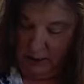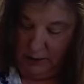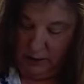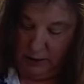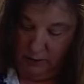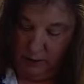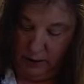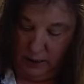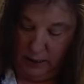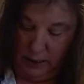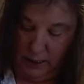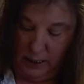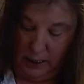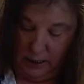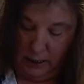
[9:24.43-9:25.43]
It
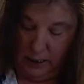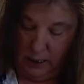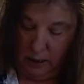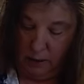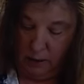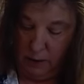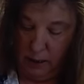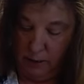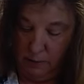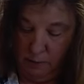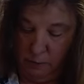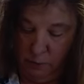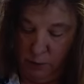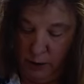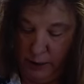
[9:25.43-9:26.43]
really, I'm
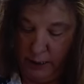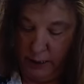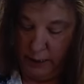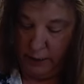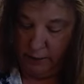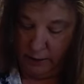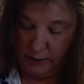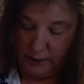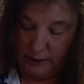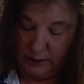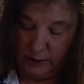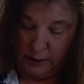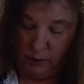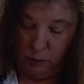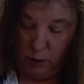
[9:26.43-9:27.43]
really
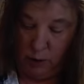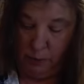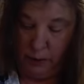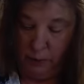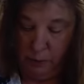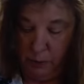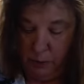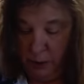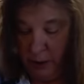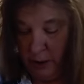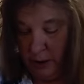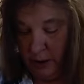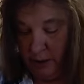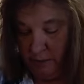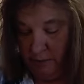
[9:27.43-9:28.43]
interested in what people put in
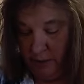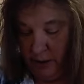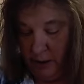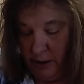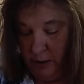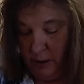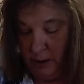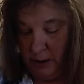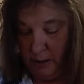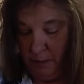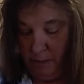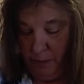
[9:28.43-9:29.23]
their food and,